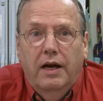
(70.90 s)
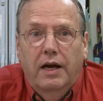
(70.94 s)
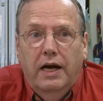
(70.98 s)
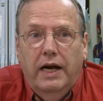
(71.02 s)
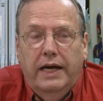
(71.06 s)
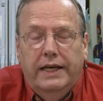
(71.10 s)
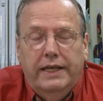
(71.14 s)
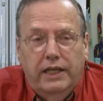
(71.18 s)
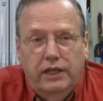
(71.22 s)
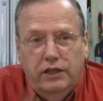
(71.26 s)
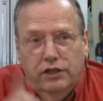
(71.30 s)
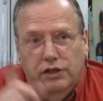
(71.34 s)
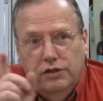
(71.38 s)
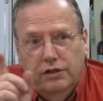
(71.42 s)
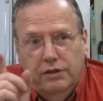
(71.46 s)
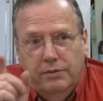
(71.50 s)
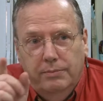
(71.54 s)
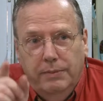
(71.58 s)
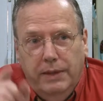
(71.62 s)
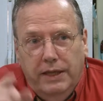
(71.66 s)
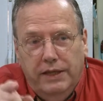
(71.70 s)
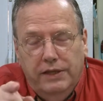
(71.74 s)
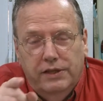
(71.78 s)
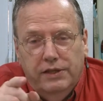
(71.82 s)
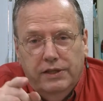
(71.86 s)
And I should
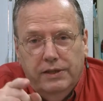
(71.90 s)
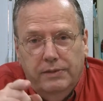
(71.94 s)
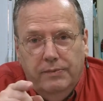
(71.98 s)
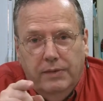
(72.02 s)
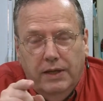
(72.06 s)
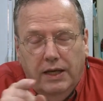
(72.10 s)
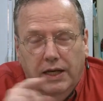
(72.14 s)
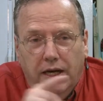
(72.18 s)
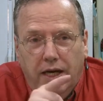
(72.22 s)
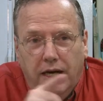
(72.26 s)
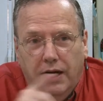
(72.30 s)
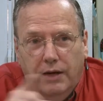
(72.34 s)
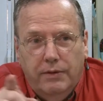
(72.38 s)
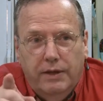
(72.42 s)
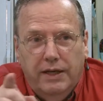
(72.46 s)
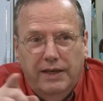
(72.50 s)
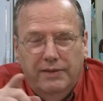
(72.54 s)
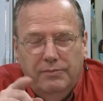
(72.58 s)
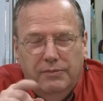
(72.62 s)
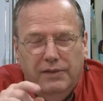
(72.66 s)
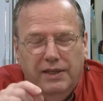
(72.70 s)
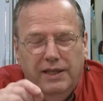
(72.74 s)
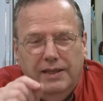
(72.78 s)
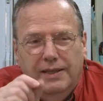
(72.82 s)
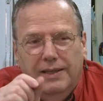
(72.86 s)
mention that
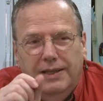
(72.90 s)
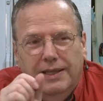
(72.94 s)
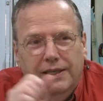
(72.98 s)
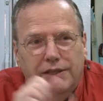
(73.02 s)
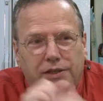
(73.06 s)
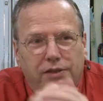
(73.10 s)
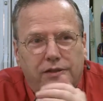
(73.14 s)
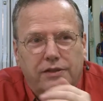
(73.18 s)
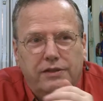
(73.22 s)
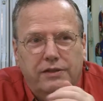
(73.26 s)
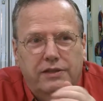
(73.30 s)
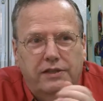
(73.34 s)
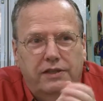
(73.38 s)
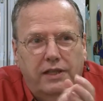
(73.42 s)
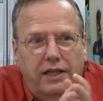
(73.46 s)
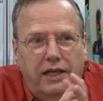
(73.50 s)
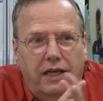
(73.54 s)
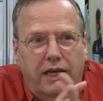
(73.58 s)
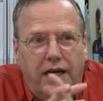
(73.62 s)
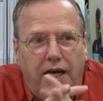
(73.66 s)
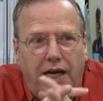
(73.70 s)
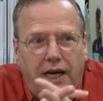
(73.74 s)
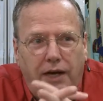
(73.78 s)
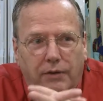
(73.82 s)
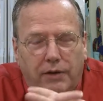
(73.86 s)
I shouldn't say
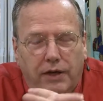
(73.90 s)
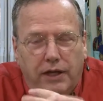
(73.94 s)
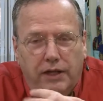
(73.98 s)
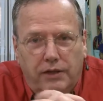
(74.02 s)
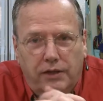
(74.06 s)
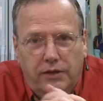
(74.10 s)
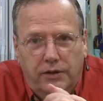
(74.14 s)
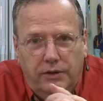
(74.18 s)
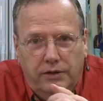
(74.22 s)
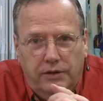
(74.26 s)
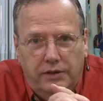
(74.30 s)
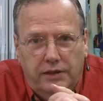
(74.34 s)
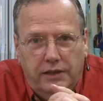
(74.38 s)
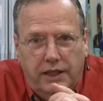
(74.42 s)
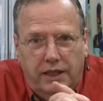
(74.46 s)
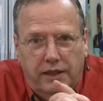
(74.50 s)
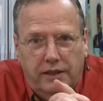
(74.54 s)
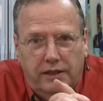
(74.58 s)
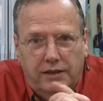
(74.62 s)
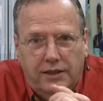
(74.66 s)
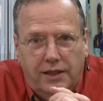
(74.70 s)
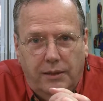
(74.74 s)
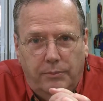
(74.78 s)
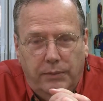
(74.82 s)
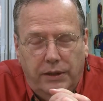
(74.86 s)
how I learned how
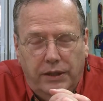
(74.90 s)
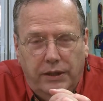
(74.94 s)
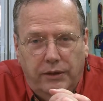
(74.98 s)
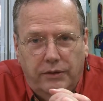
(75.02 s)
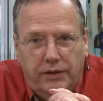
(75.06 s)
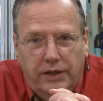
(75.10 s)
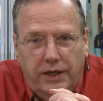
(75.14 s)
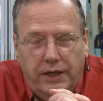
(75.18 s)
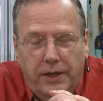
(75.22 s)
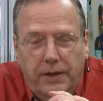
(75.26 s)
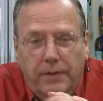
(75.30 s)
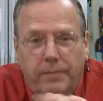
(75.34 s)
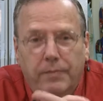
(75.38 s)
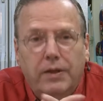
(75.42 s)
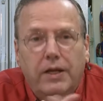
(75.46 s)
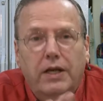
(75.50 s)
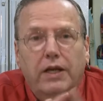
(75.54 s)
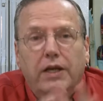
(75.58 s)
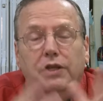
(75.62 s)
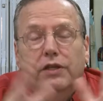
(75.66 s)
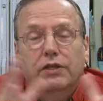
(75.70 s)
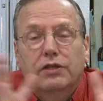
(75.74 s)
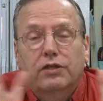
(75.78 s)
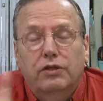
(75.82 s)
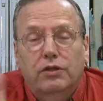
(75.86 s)
to cut my own hair.
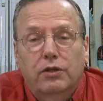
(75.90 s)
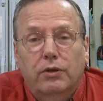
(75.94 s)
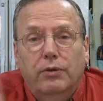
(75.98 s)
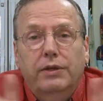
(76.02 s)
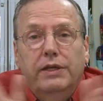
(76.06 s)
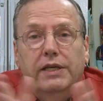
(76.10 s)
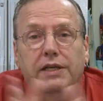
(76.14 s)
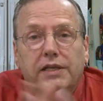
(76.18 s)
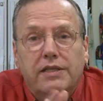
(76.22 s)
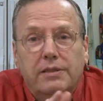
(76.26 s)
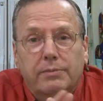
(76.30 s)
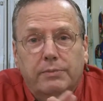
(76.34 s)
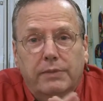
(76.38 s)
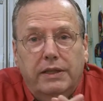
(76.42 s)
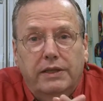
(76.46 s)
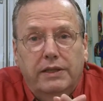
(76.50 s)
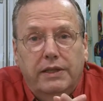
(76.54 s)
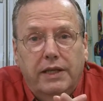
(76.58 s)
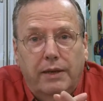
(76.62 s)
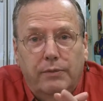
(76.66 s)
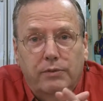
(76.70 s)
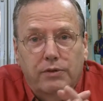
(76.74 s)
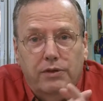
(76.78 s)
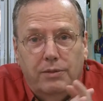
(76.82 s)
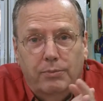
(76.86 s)
The story is my
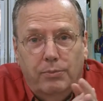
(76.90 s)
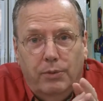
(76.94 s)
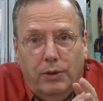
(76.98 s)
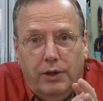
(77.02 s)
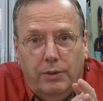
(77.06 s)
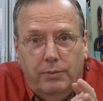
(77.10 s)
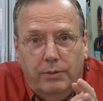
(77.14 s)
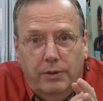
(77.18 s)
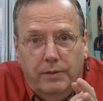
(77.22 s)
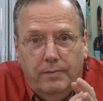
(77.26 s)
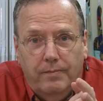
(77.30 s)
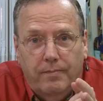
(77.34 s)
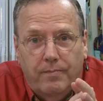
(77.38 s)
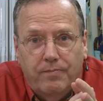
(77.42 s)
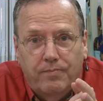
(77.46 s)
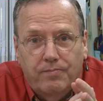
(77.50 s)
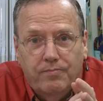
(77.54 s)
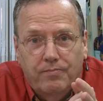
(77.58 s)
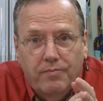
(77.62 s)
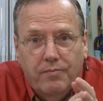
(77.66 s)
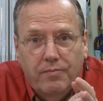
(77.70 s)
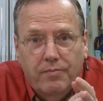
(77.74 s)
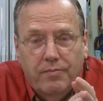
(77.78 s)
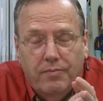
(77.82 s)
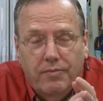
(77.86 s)
dad was a barber,
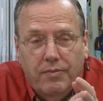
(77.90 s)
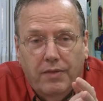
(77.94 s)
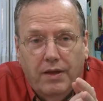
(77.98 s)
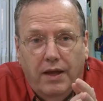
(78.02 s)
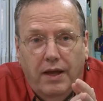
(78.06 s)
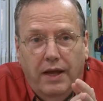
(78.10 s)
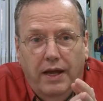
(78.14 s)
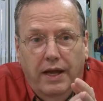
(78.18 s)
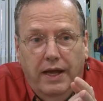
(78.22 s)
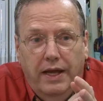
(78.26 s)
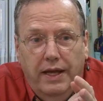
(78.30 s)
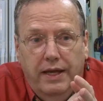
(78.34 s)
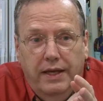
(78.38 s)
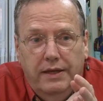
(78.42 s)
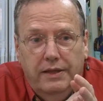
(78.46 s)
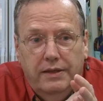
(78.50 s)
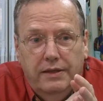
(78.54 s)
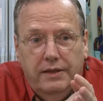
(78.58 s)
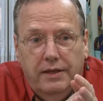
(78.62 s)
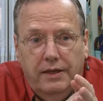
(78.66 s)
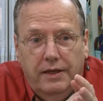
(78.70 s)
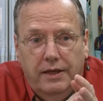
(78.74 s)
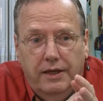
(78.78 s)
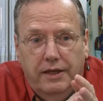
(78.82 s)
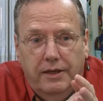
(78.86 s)

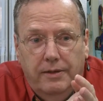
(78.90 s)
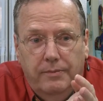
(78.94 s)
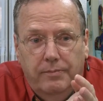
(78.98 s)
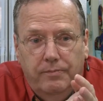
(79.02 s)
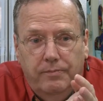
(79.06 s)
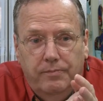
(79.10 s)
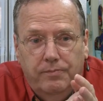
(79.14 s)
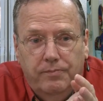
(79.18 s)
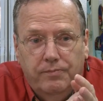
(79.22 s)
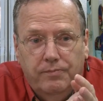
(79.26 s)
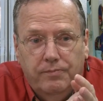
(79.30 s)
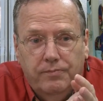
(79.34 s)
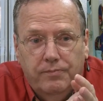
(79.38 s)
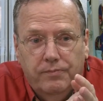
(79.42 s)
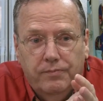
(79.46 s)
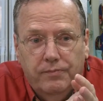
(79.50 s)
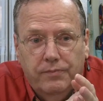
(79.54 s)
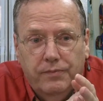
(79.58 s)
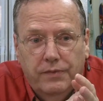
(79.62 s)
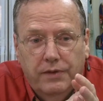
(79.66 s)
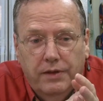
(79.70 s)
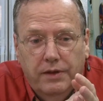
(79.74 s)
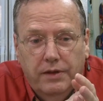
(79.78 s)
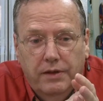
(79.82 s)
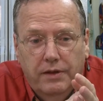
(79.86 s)
and
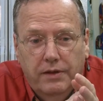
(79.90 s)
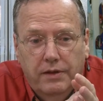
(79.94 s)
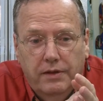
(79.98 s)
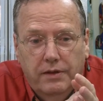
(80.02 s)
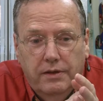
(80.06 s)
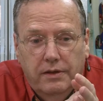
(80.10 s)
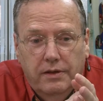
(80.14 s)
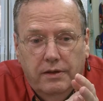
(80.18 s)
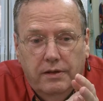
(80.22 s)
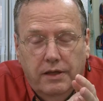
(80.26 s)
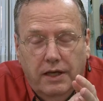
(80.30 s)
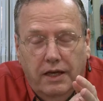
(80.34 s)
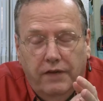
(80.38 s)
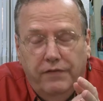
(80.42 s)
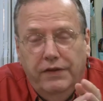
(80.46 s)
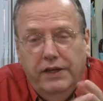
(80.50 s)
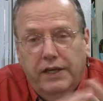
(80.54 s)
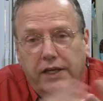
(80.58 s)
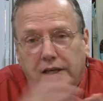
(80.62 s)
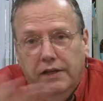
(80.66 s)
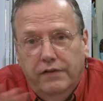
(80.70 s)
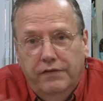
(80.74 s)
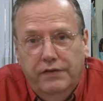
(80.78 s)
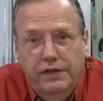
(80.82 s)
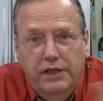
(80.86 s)
I
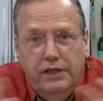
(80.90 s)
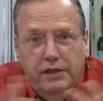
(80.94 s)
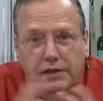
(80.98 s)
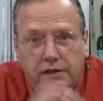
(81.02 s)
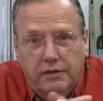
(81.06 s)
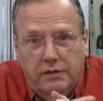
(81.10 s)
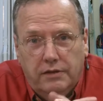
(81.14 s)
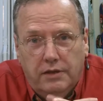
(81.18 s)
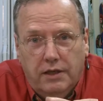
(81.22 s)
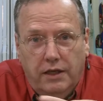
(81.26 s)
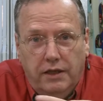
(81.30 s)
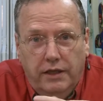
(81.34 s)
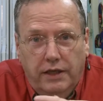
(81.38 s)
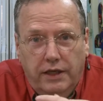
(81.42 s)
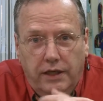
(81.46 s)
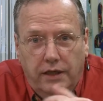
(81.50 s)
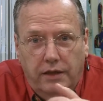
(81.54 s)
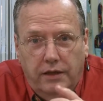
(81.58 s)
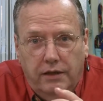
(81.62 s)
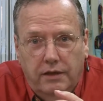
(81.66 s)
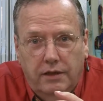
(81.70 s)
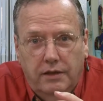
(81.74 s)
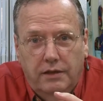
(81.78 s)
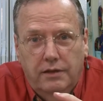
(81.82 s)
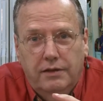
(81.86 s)
figured if he could cut
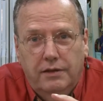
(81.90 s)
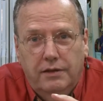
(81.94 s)
hair,